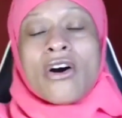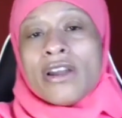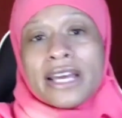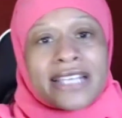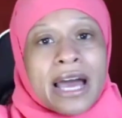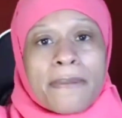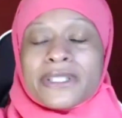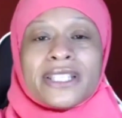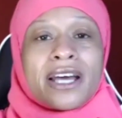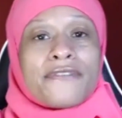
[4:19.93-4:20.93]
and all that type
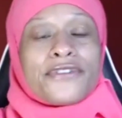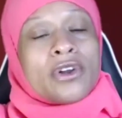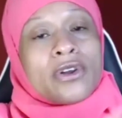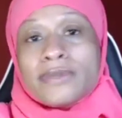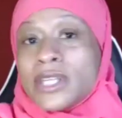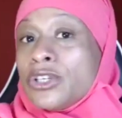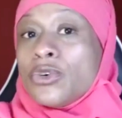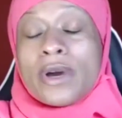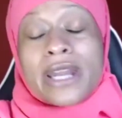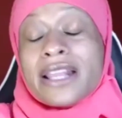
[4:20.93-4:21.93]
of stuff you know what i'm saying
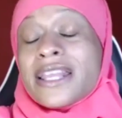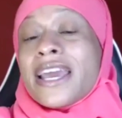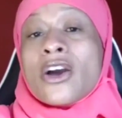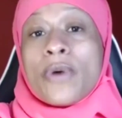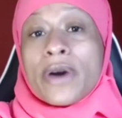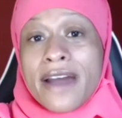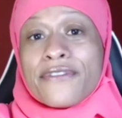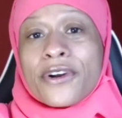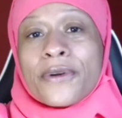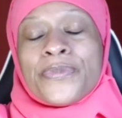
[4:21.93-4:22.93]
doing their thing or
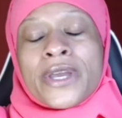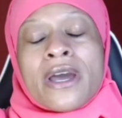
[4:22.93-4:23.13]
whatever